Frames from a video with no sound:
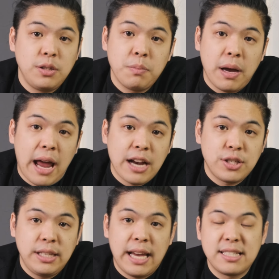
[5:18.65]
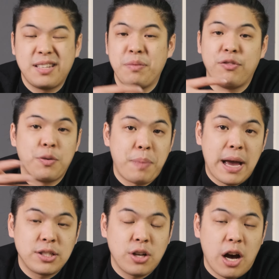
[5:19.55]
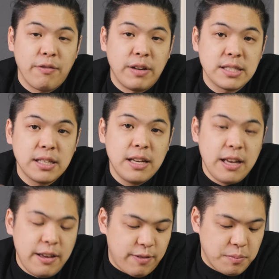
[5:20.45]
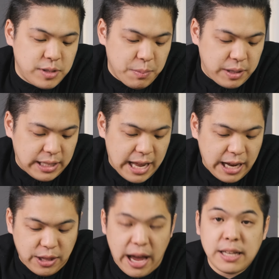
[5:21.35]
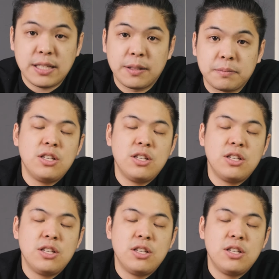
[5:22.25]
You might actually get some of your best coffees from something like that.